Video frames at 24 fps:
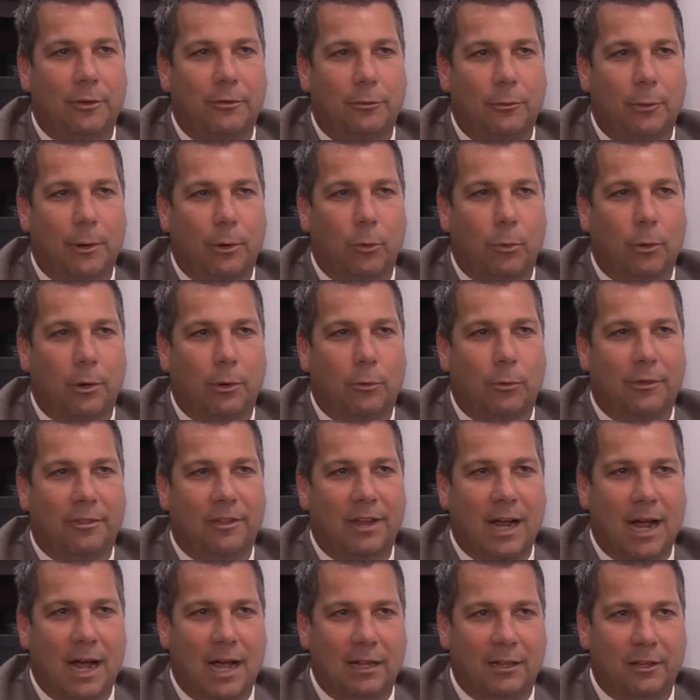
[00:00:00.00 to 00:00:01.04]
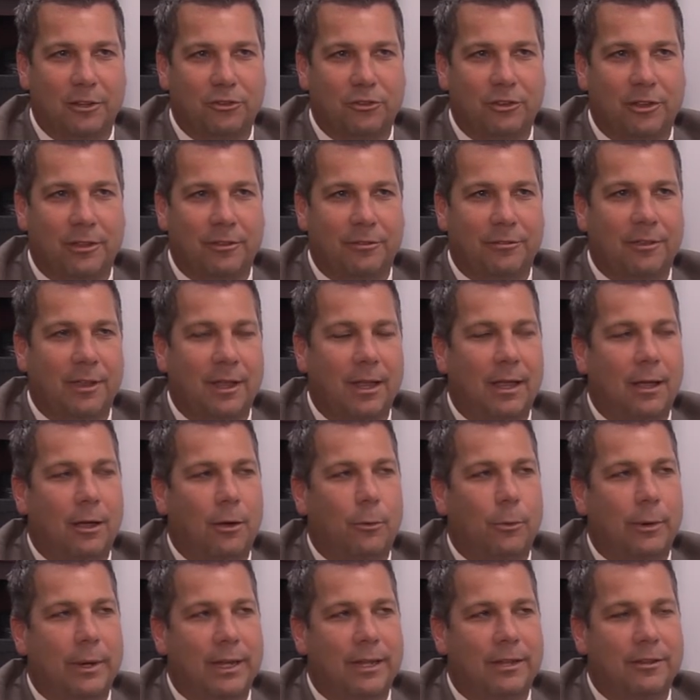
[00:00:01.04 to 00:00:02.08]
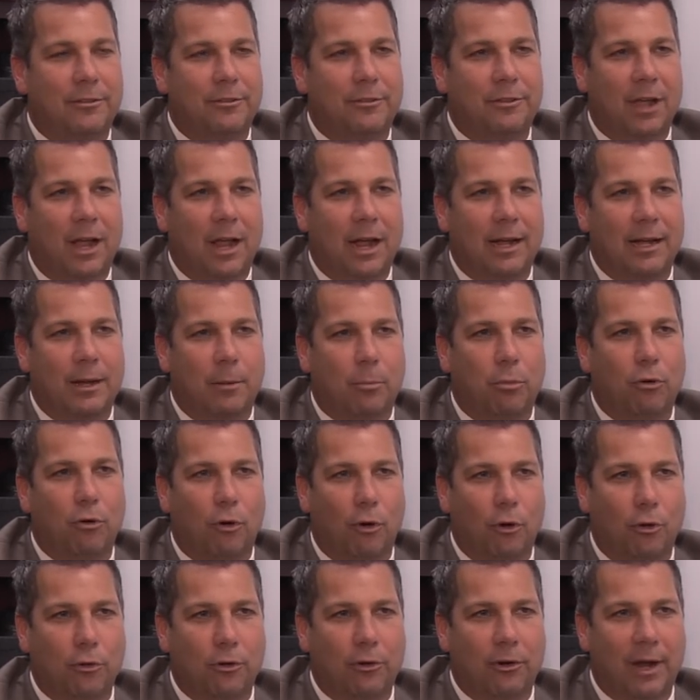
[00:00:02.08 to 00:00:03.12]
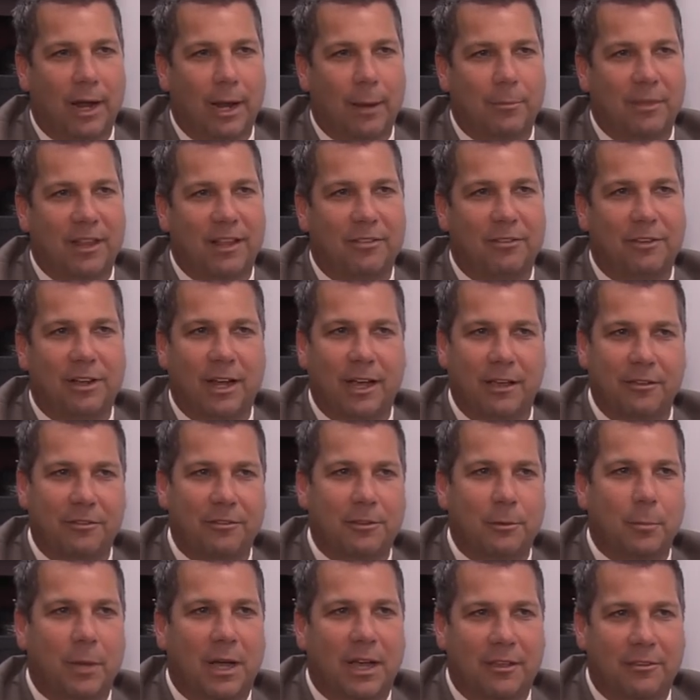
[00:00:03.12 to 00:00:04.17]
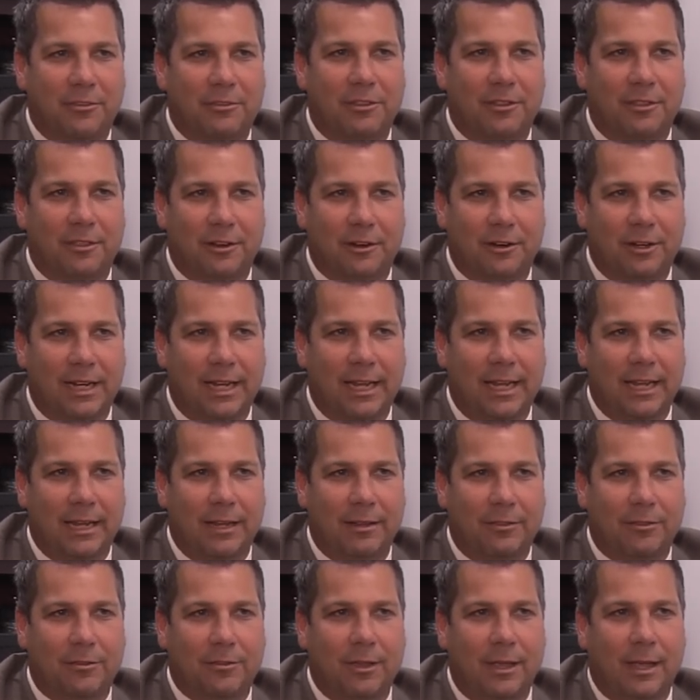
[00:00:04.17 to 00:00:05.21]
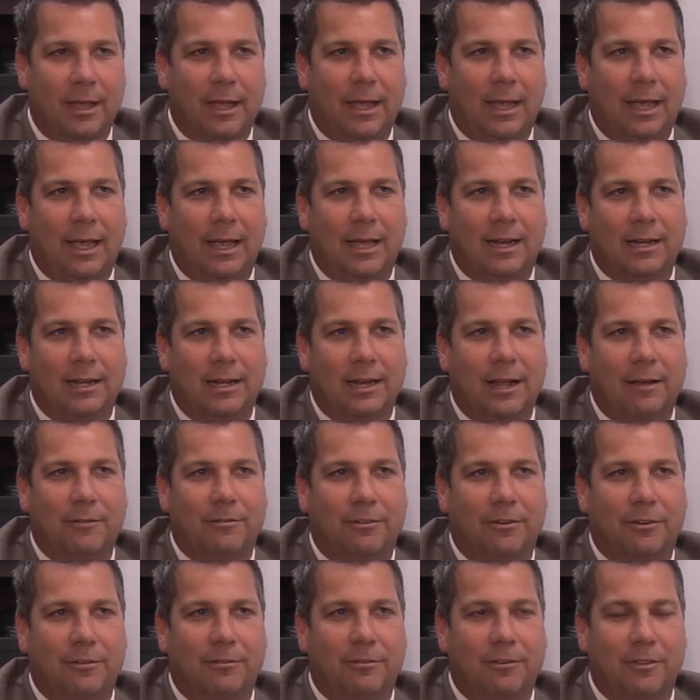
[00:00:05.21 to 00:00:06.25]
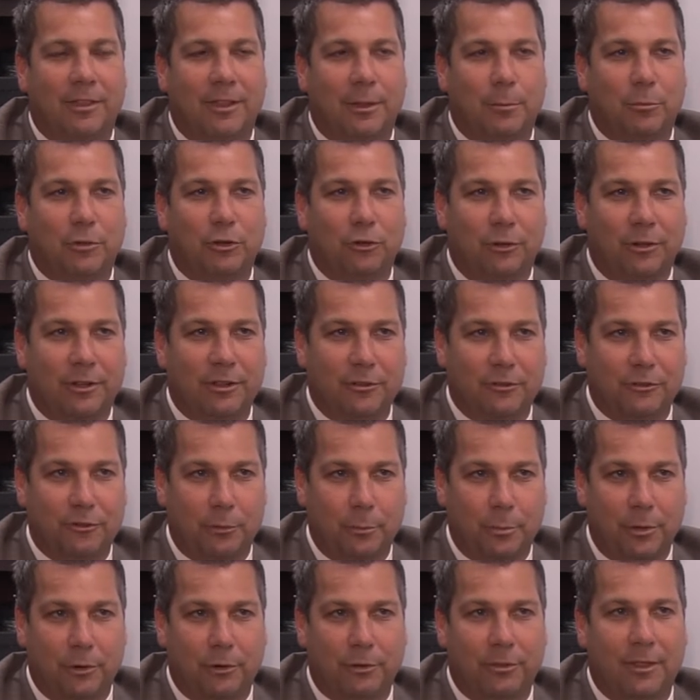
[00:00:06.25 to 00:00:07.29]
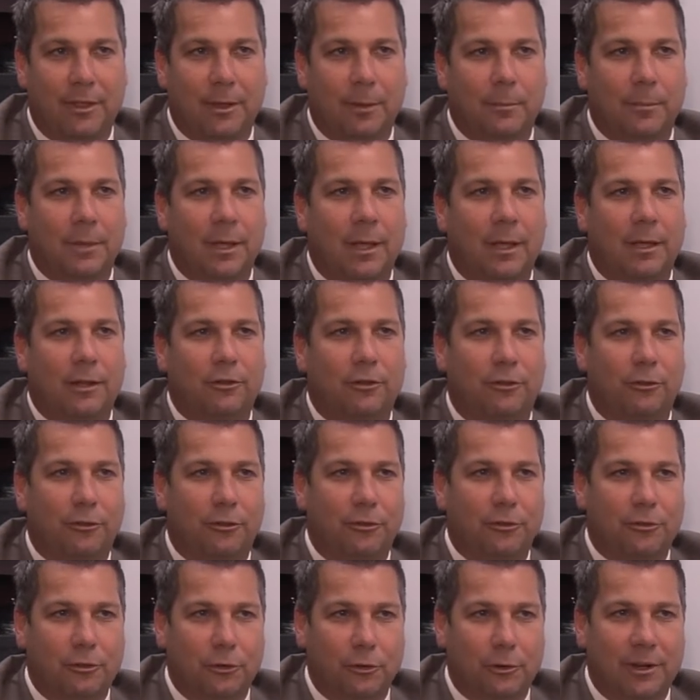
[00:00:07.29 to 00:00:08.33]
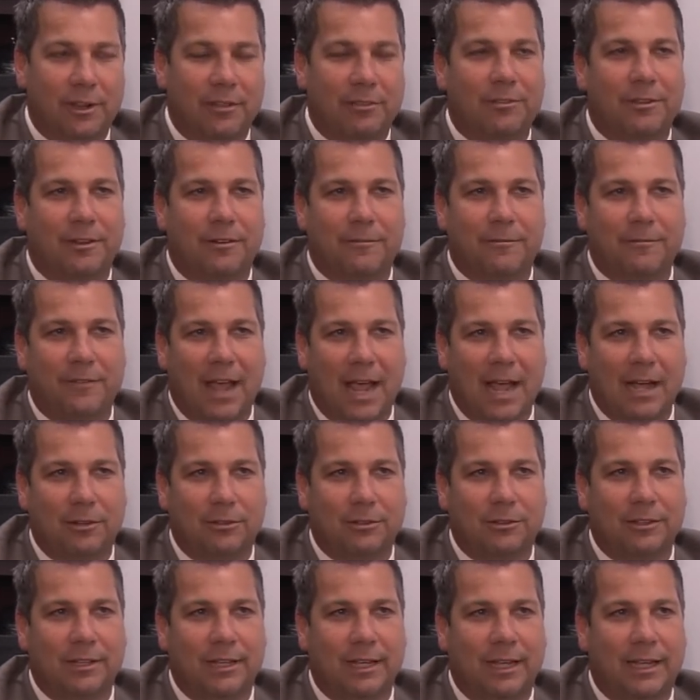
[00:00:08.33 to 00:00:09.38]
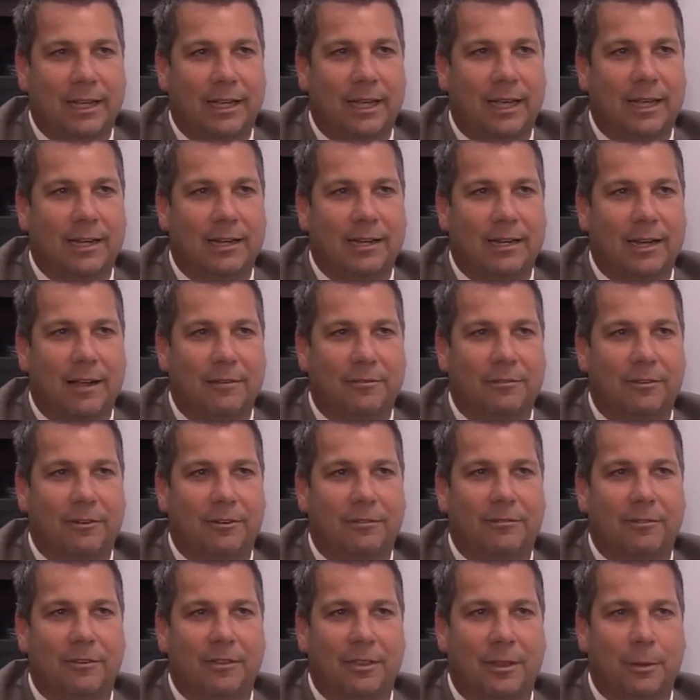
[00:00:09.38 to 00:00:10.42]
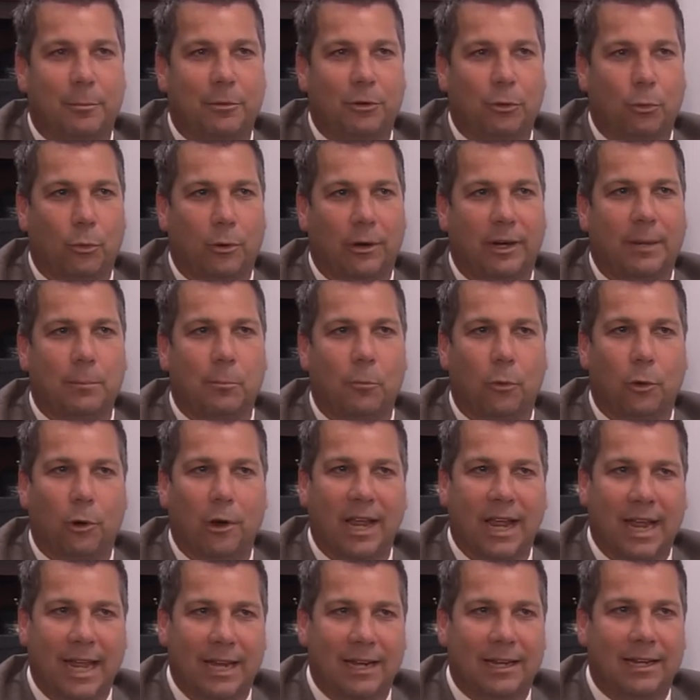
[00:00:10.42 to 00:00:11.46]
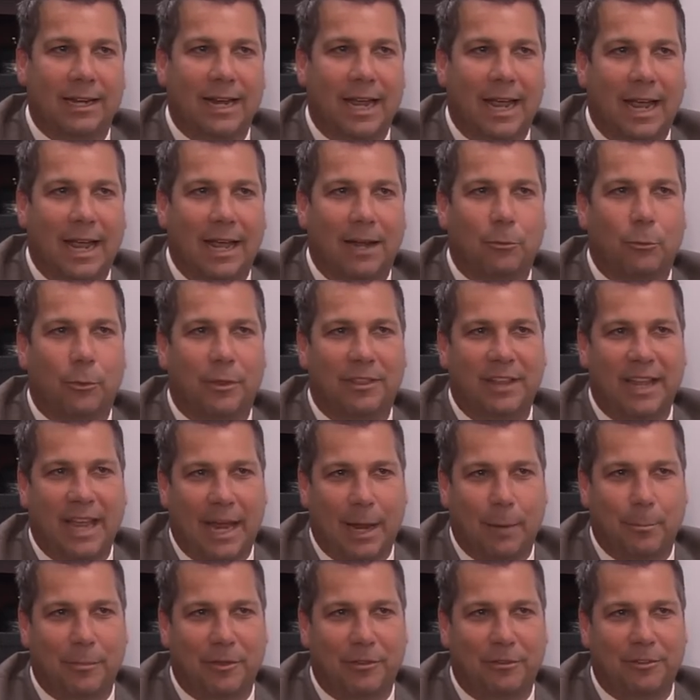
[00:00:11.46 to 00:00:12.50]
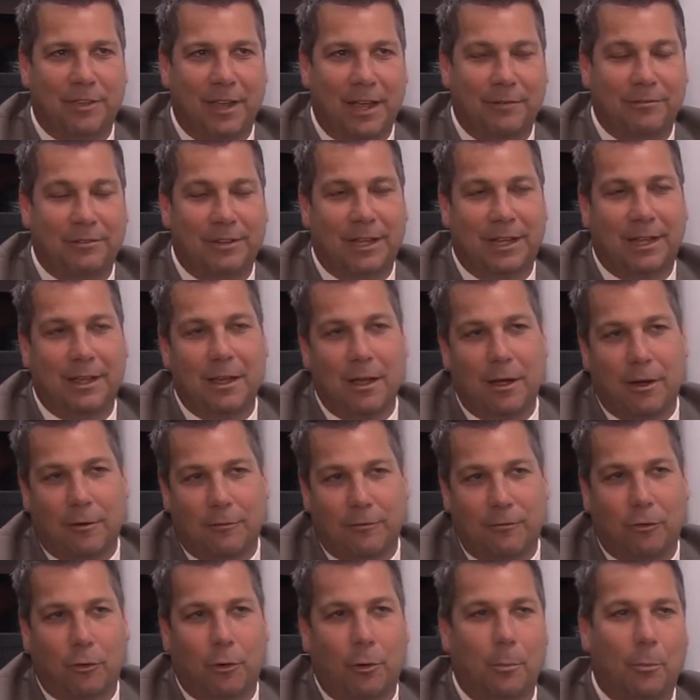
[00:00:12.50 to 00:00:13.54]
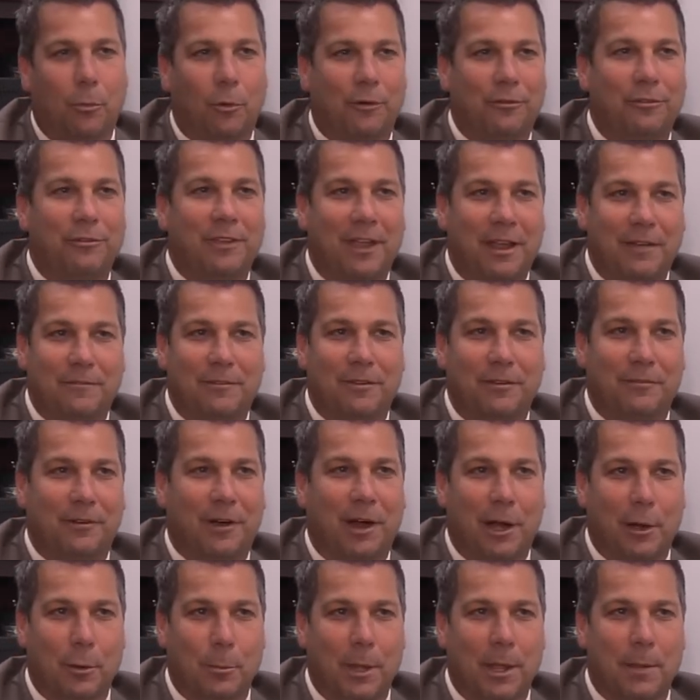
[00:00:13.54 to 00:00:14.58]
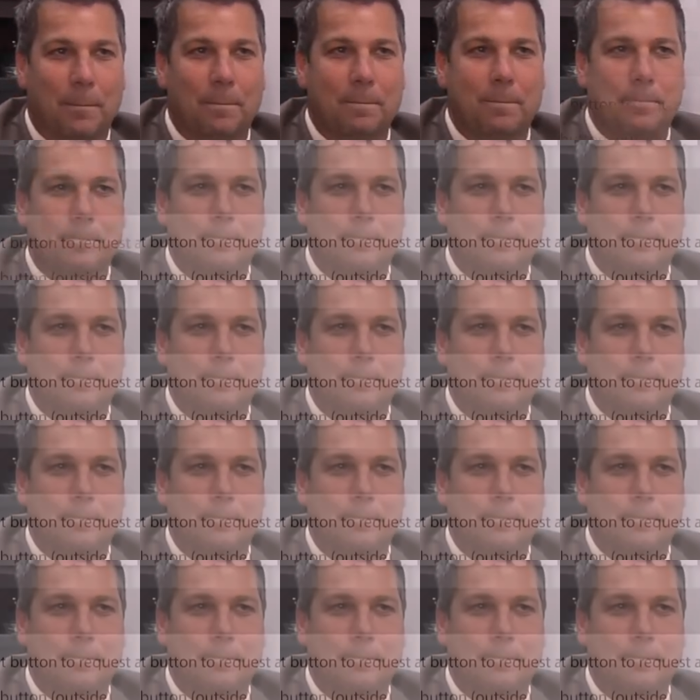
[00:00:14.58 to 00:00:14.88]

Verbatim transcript: is we work with colleges, we design a program that's customized to their needs in an effort for them to distribute them to students and faculty in an effort for them to work more hand in hand with campus safety for a more safe environment.